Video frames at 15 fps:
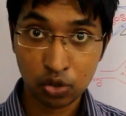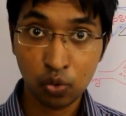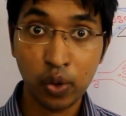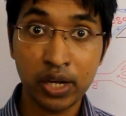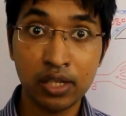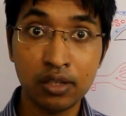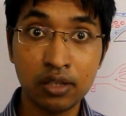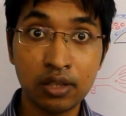
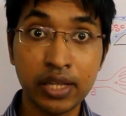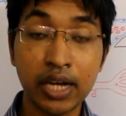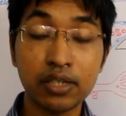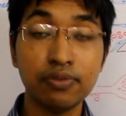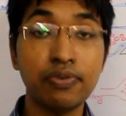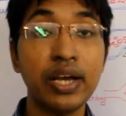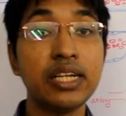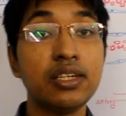when
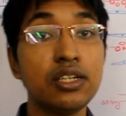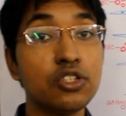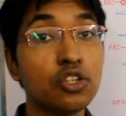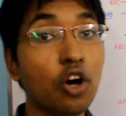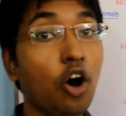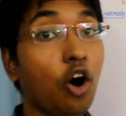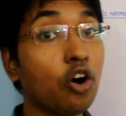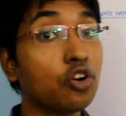that vein is
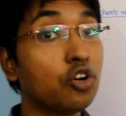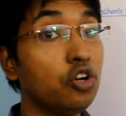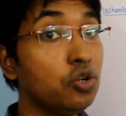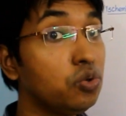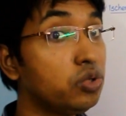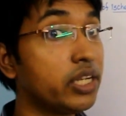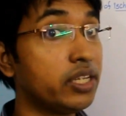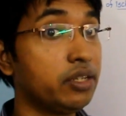
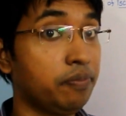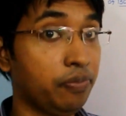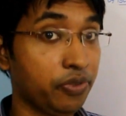occluded.